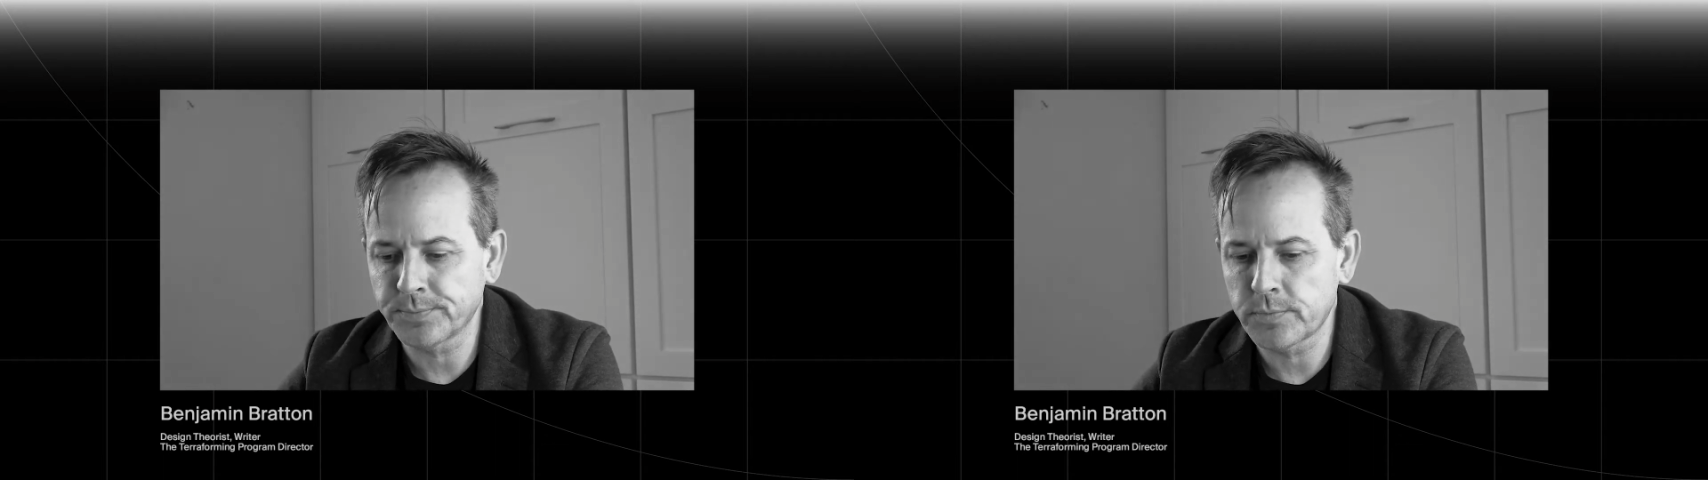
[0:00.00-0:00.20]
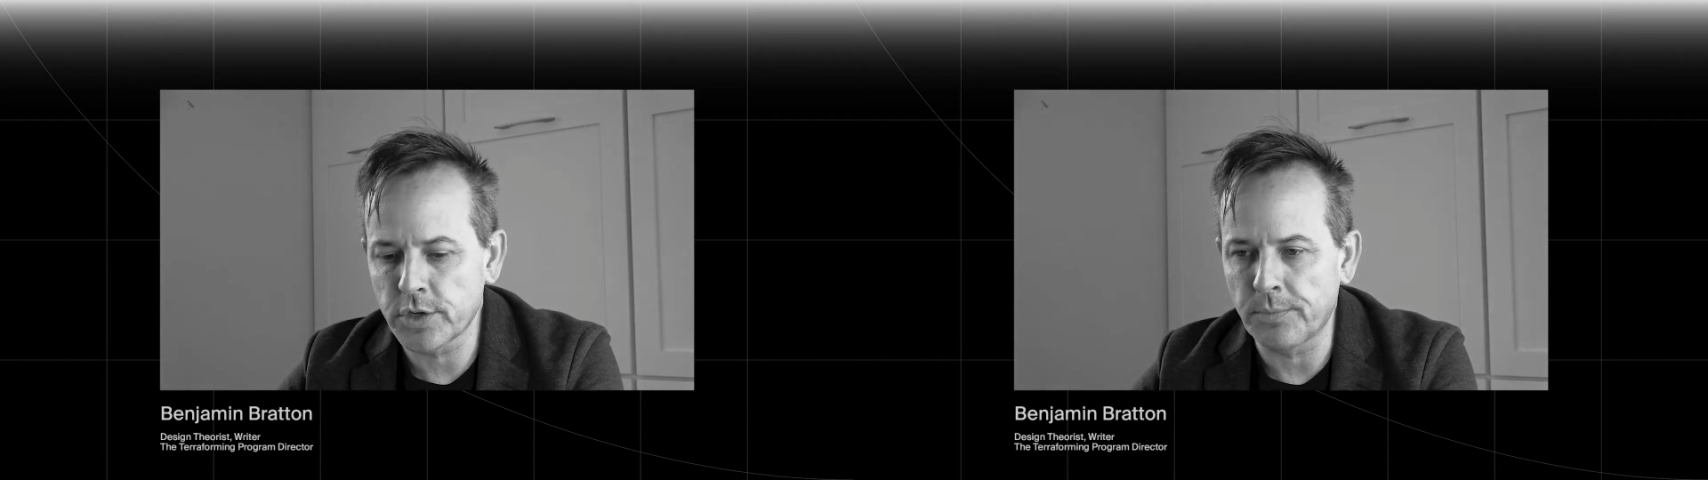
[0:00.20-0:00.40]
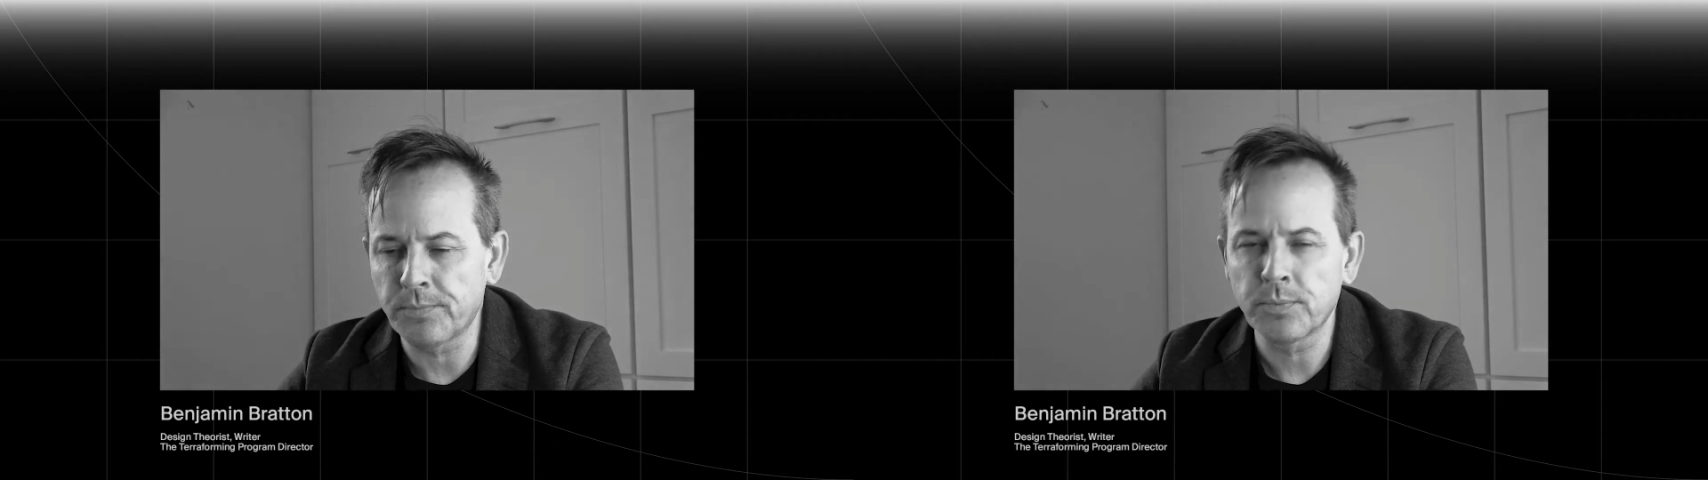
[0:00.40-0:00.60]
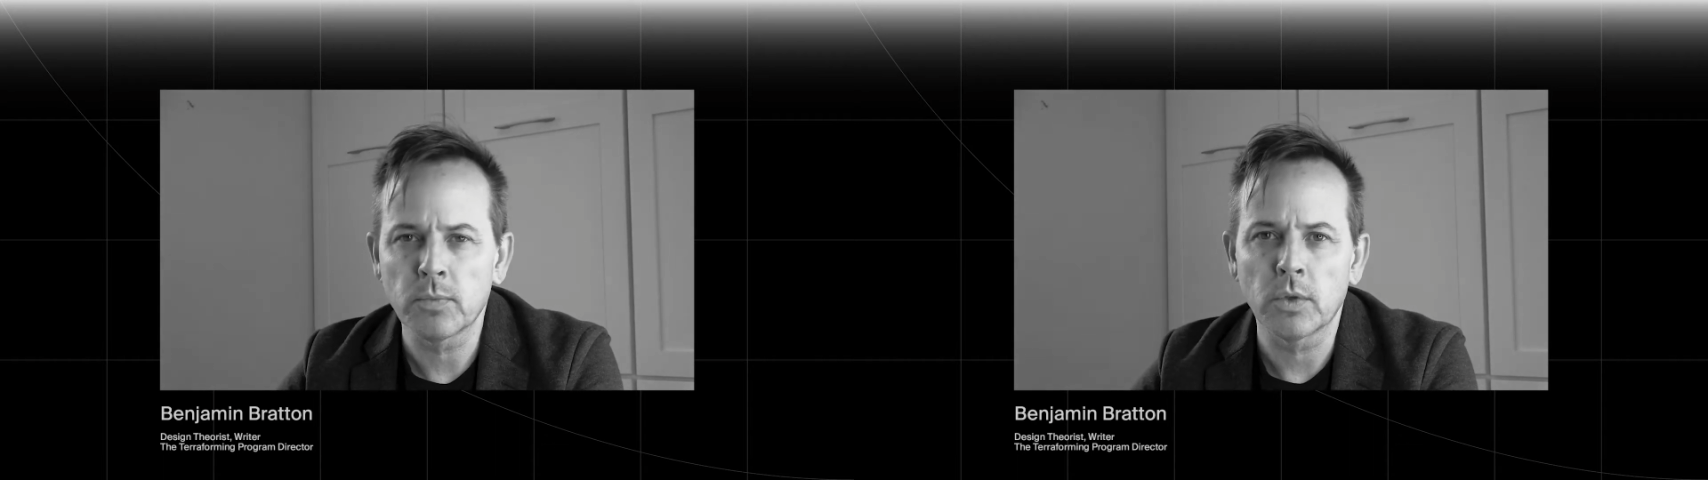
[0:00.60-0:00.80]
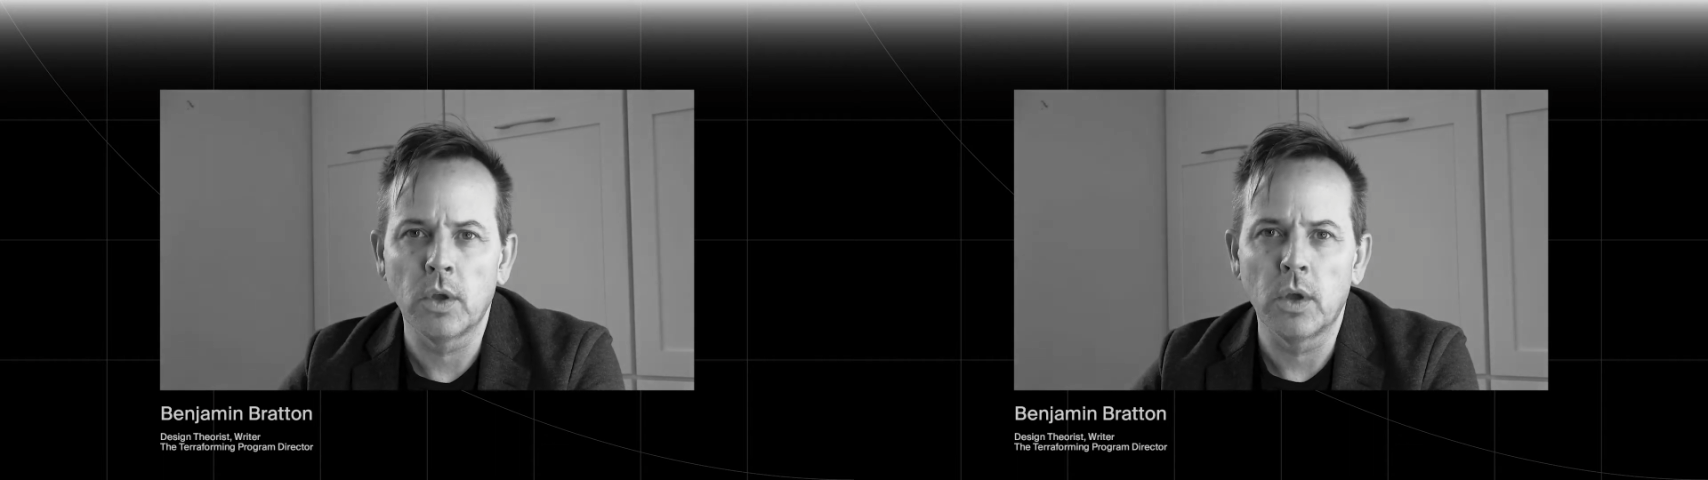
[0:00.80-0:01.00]
So
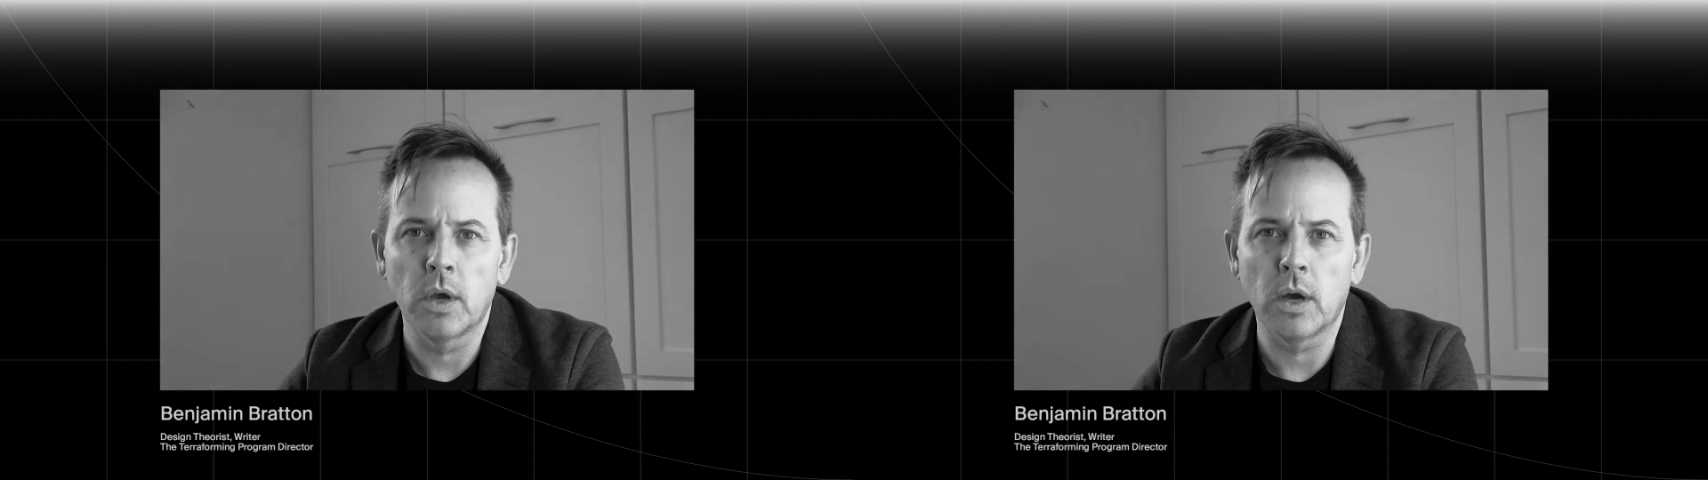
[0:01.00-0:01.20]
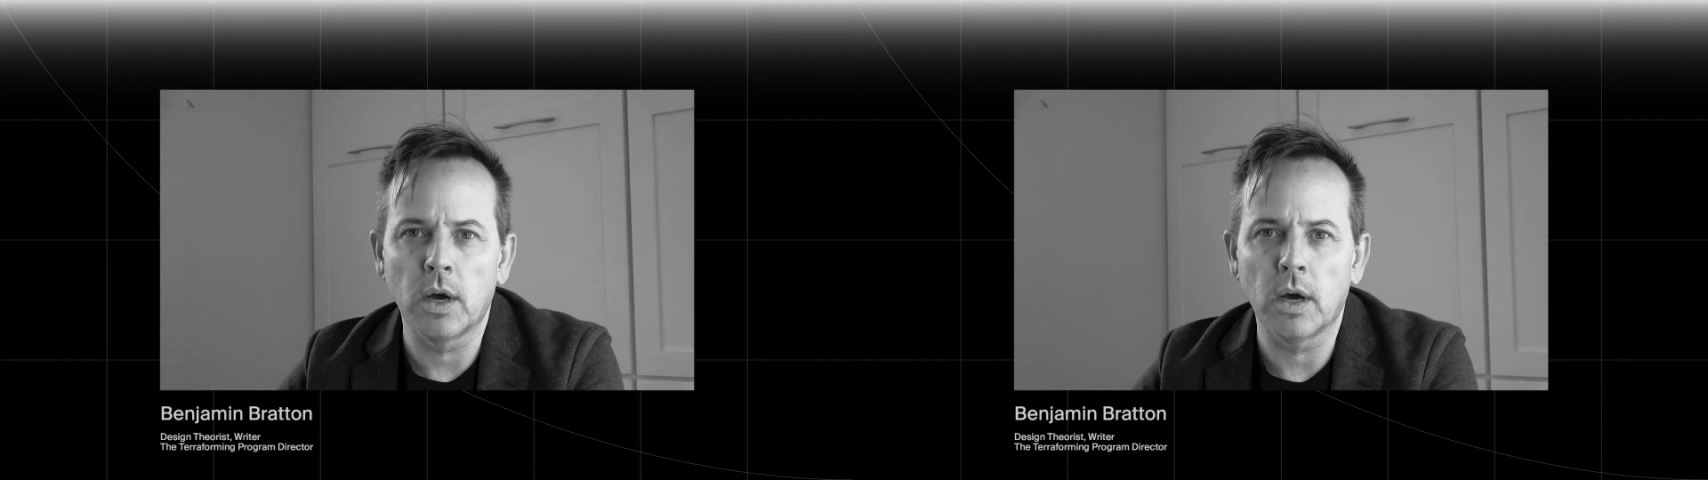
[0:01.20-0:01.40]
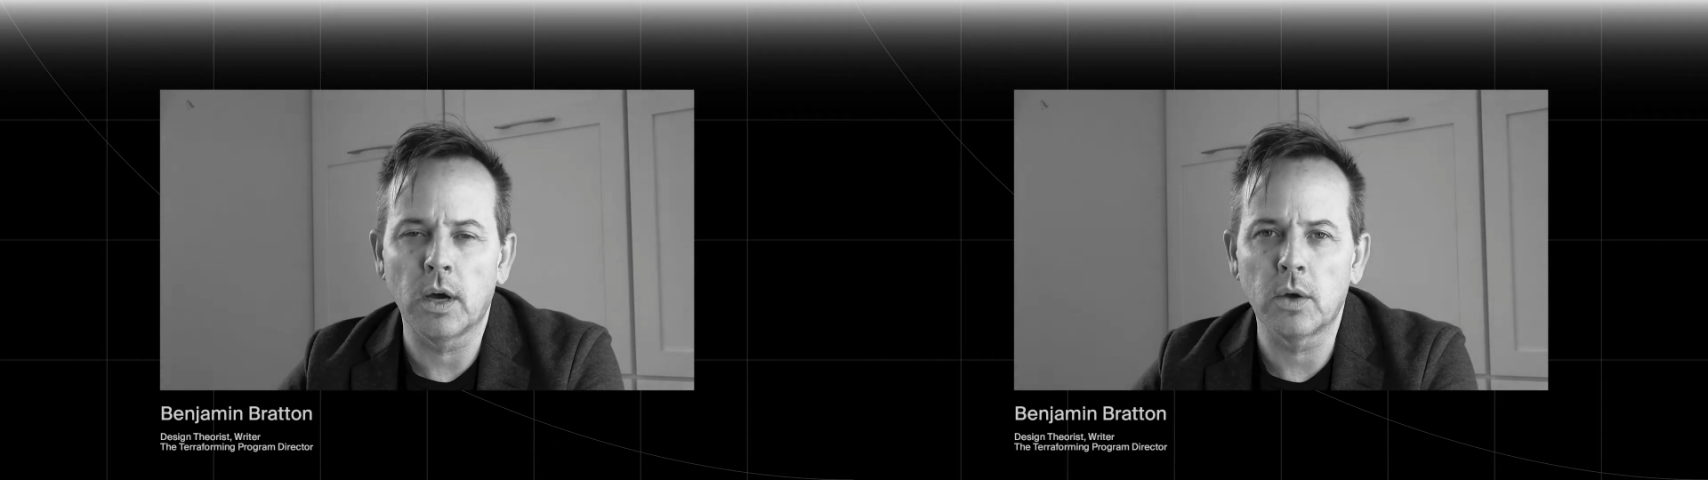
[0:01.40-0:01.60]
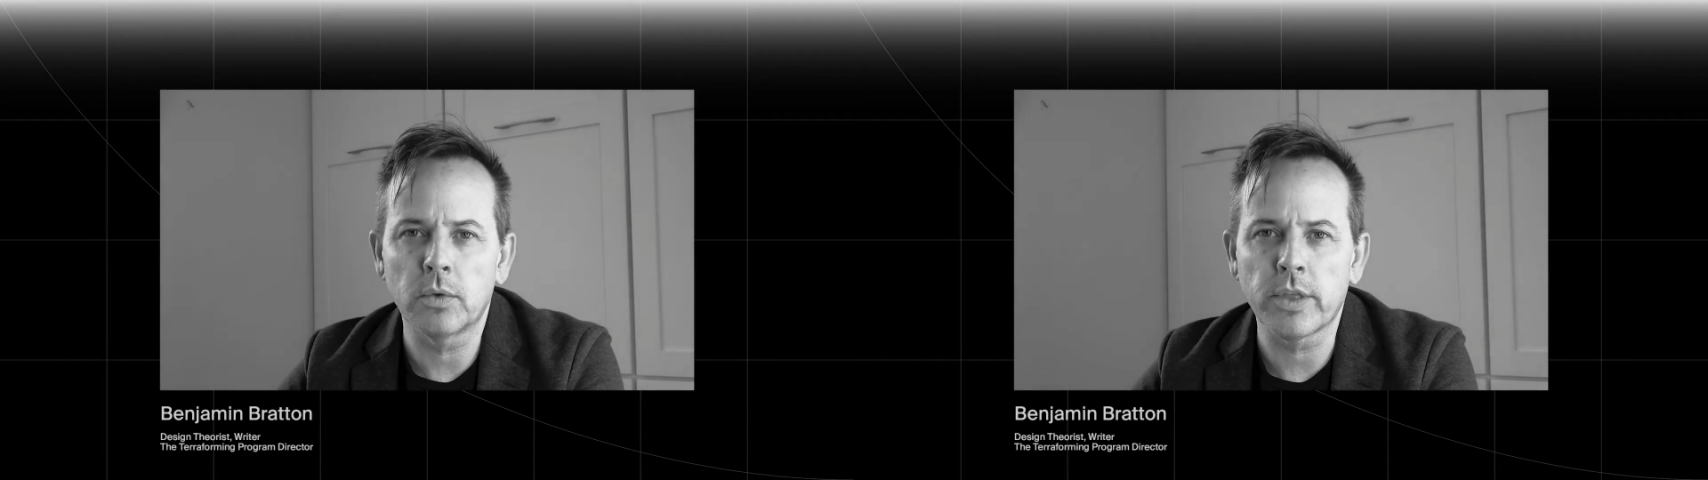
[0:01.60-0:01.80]
with